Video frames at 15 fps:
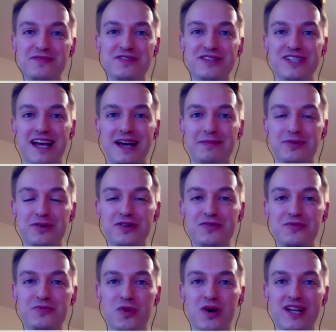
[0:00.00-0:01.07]

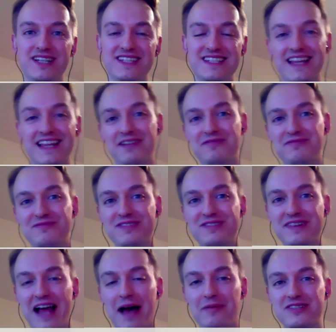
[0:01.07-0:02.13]
Verstappen once and
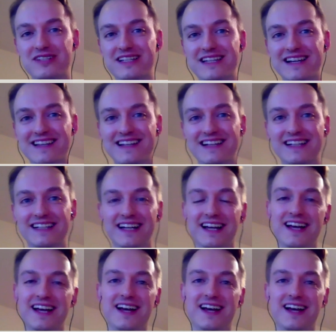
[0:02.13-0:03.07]
then Hamilton the other.